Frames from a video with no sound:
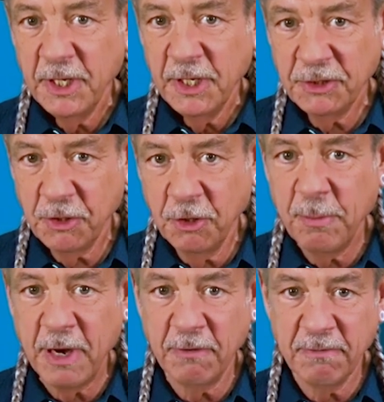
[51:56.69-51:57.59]
it's all
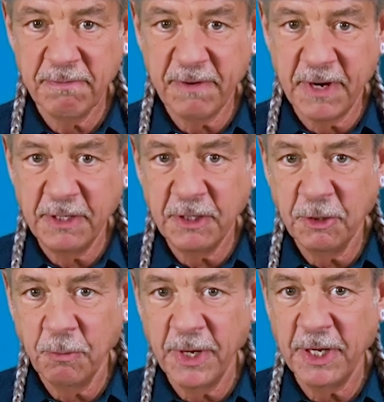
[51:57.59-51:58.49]
about finding
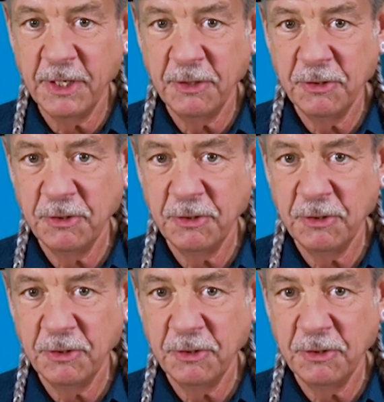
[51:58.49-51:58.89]
a way